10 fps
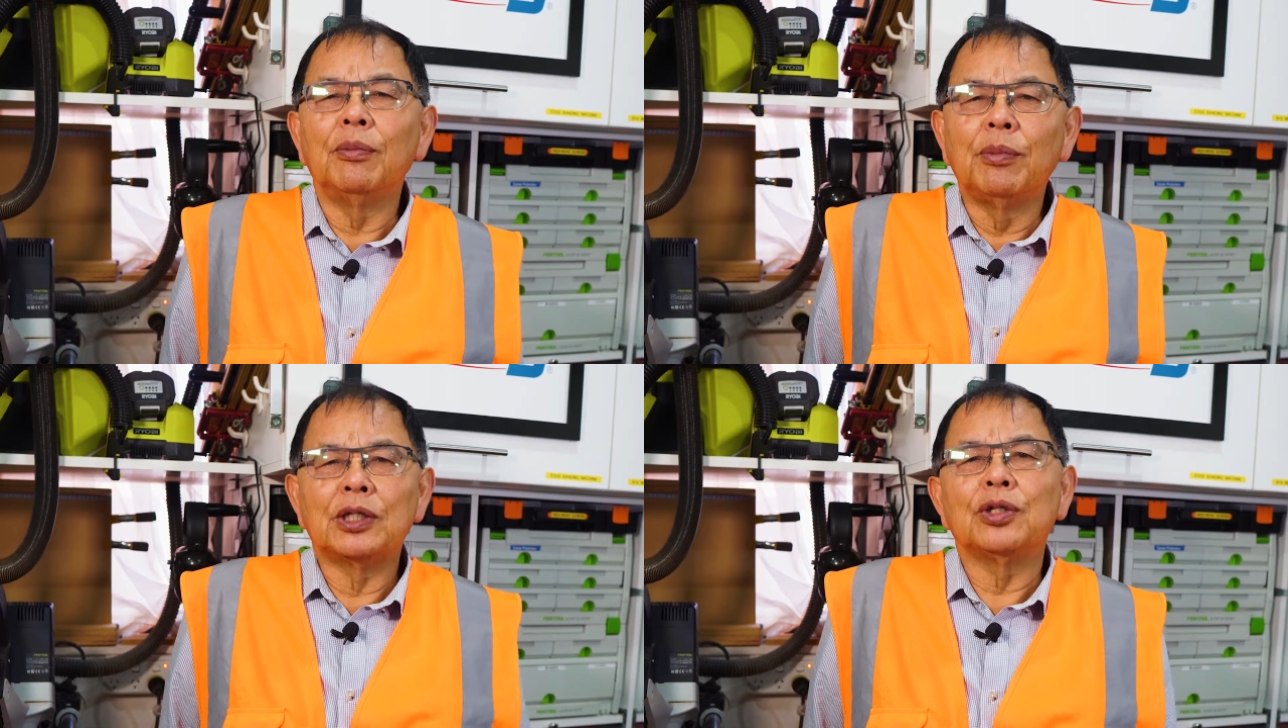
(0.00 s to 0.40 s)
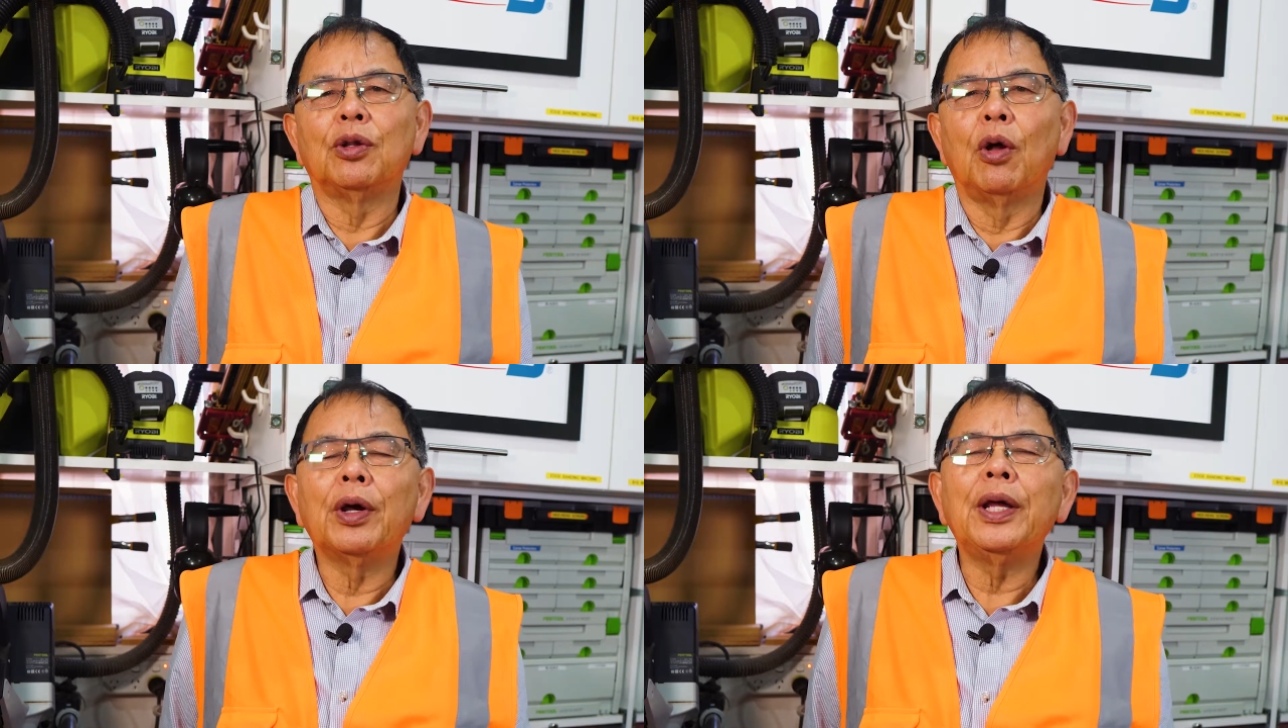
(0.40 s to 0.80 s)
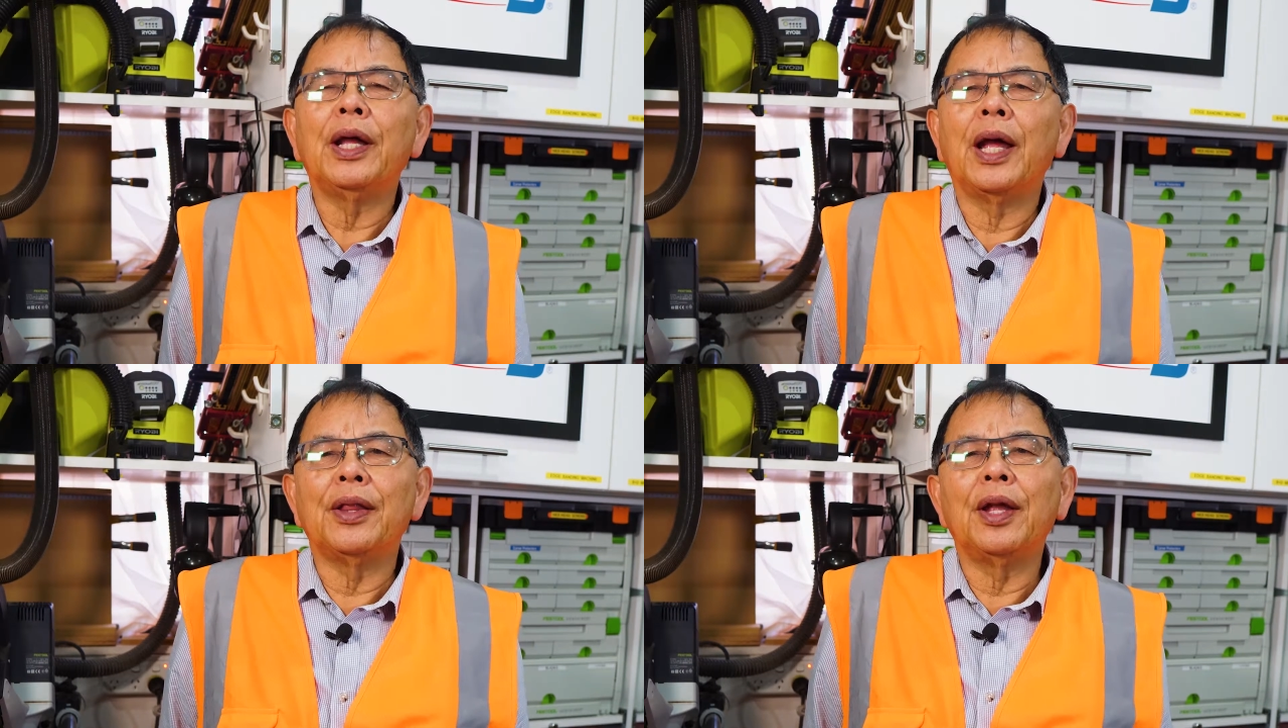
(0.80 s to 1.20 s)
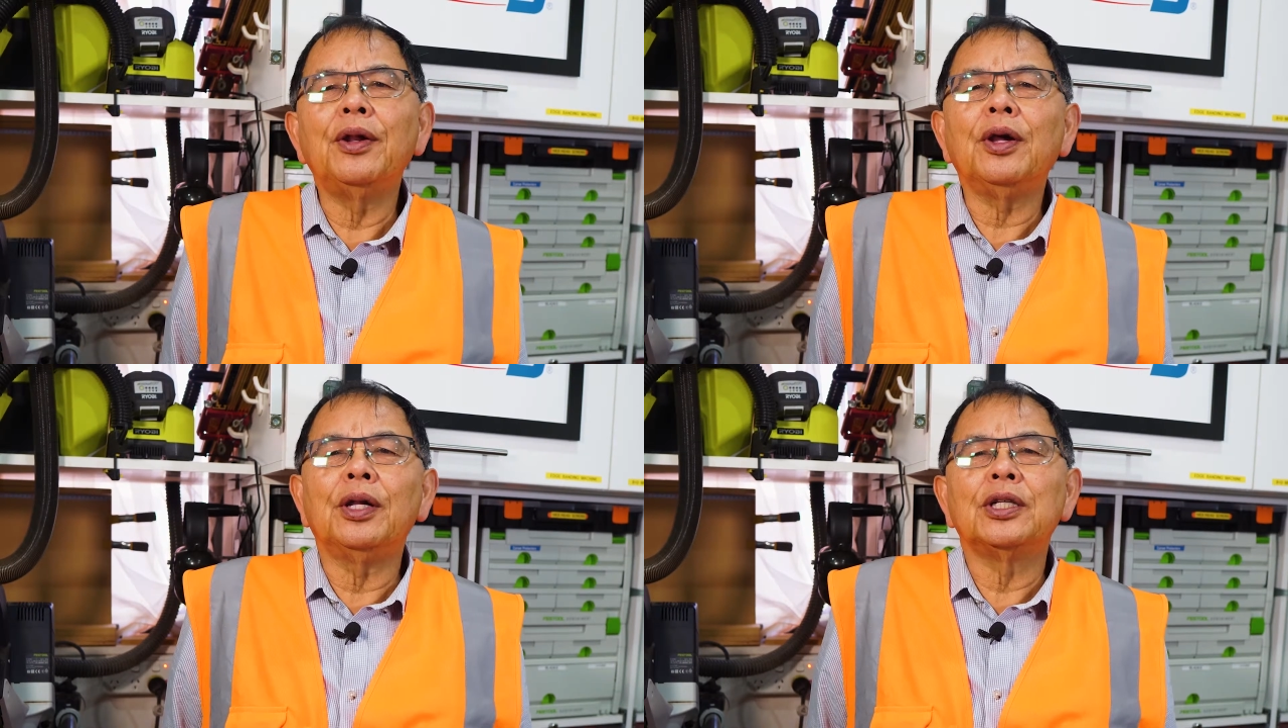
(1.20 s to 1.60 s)
much longer and they're
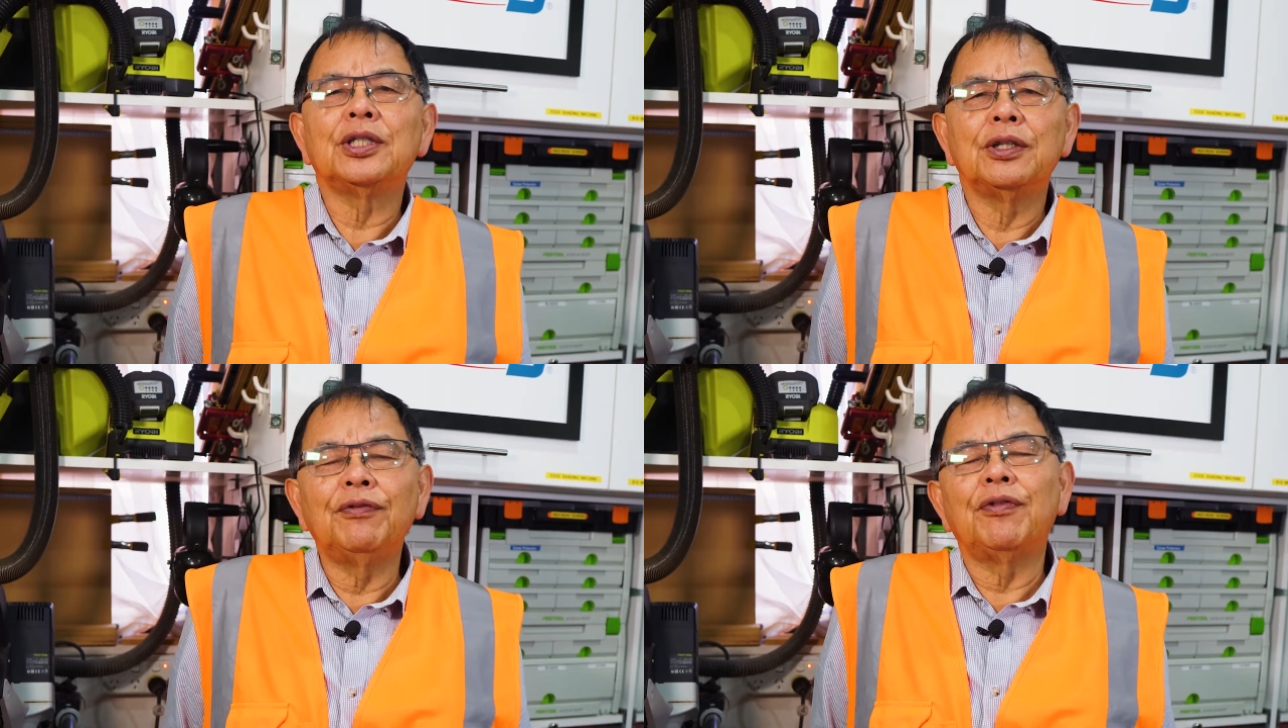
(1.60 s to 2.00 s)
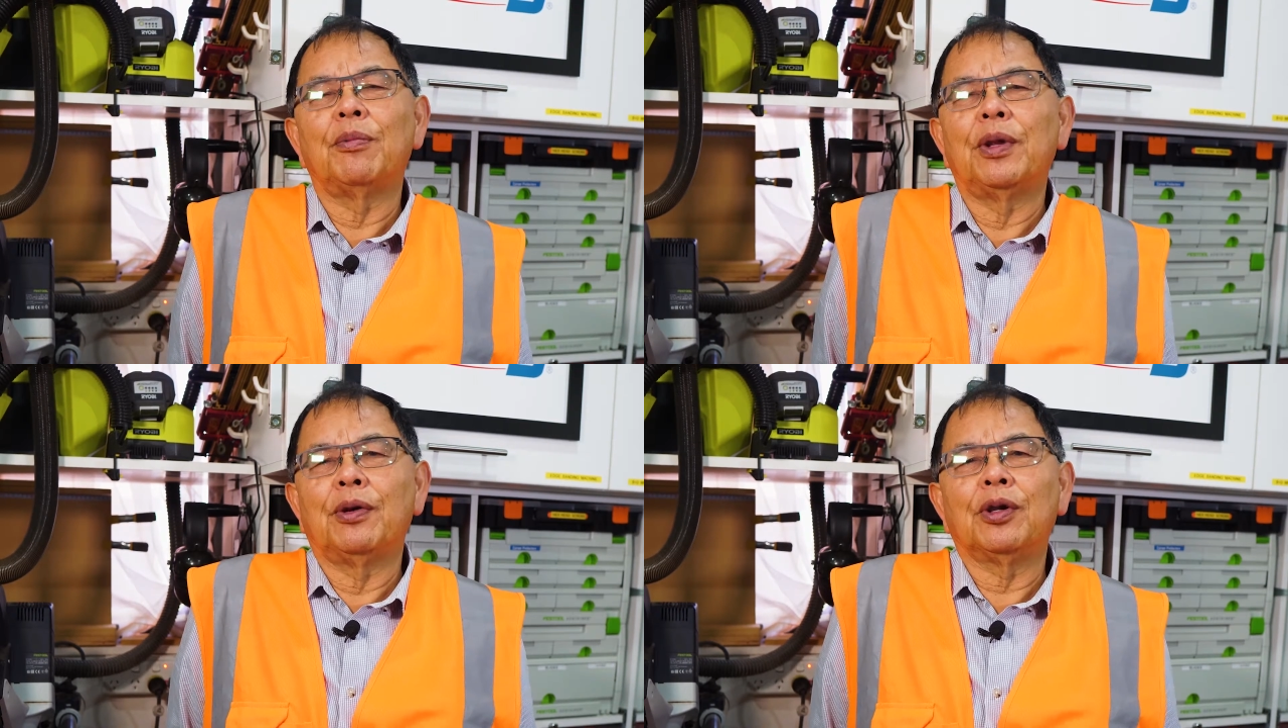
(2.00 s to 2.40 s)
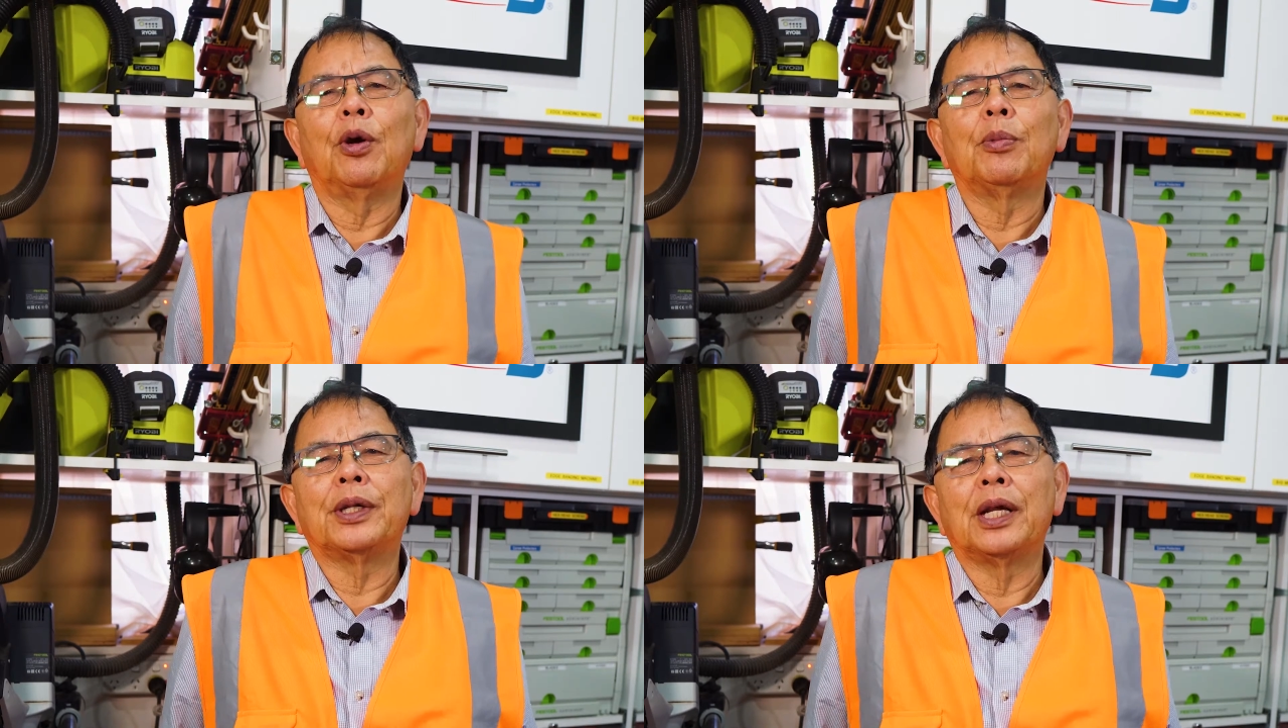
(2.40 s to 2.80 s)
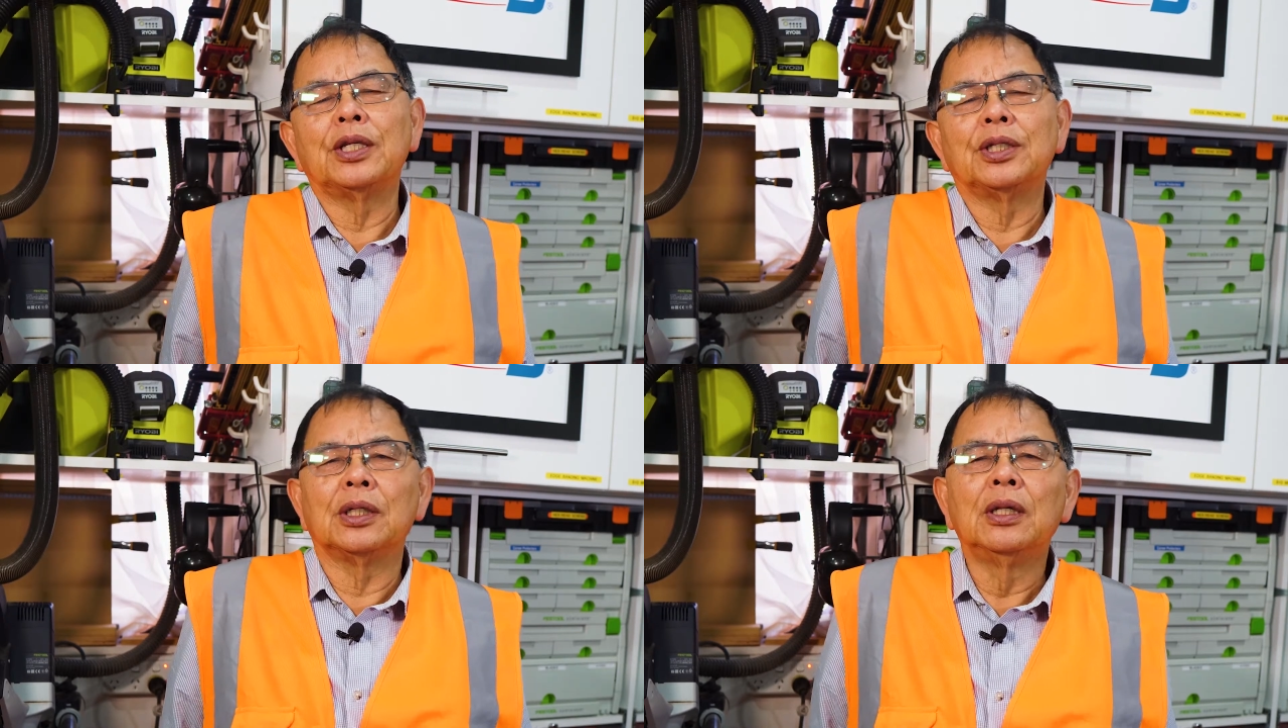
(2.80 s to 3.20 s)
not going to shift from their
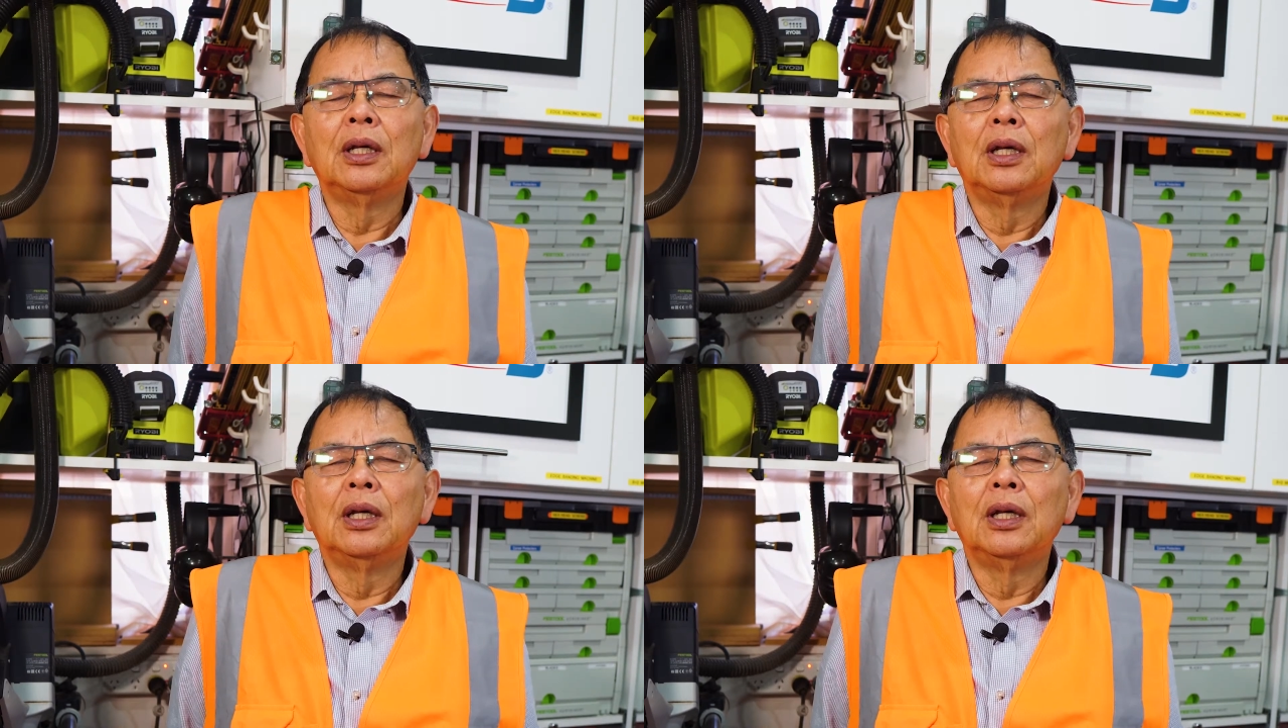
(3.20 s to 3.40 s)
accommodation.